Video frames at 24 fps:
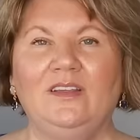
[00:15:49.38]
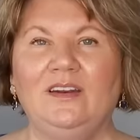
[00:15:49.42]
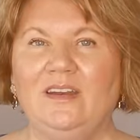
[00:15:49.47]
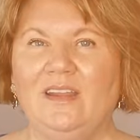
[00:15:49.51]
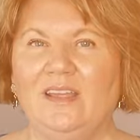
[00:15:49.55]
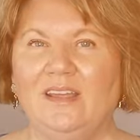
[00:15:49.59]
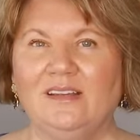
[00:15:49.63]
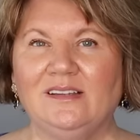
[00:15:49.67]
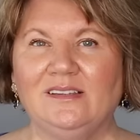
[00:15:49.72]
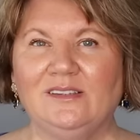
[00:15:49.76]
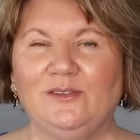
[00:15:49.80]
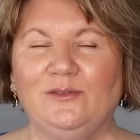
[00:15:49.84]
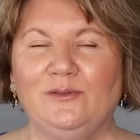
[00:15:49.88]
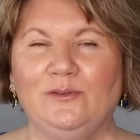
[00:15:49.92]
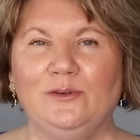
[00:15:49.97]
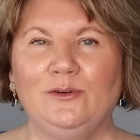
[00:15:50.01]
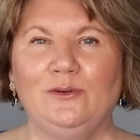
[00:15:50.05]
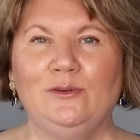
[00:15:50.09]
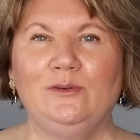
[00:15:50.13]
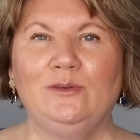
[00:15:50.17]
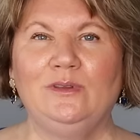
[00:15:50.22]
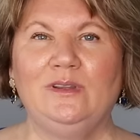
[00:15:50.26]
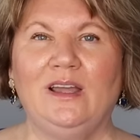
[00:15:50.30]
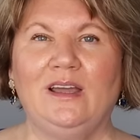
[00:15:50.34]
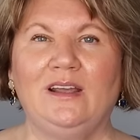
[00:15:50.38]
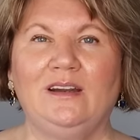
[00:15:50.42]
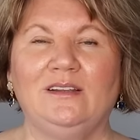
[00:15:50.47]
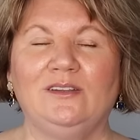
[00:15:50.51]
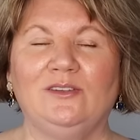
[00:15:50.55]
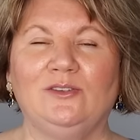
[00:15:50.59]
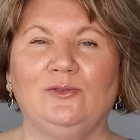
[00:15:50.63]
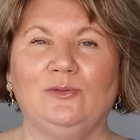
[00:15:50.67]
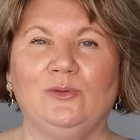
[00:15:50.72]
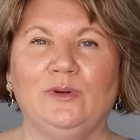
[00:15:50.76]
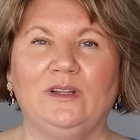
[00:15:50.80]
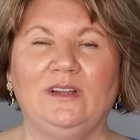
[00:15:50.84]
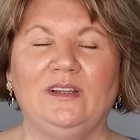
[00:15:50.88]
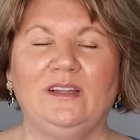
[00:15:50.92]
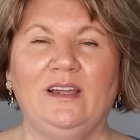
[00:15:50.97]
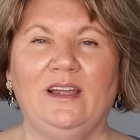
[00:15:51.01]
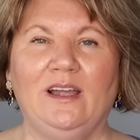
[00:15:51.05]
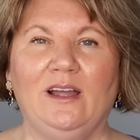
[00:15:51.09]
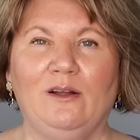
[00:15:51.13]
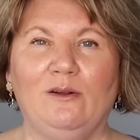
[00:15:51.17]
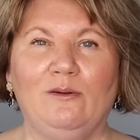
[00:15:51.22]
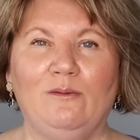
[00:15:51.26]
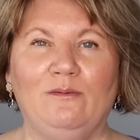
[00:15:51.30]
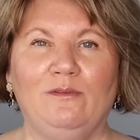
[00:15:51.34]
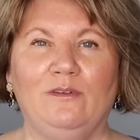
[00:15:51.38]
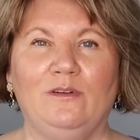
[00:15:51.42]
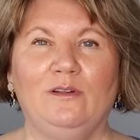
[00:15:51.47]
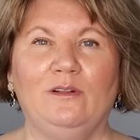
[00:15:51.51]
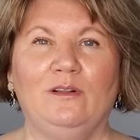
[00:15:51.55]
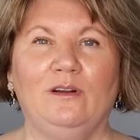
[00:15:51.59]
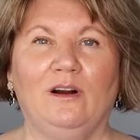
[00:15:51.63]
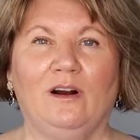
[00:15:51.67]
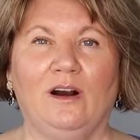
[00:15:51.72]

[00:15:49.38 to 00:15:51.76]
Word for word: The next food that is really helpful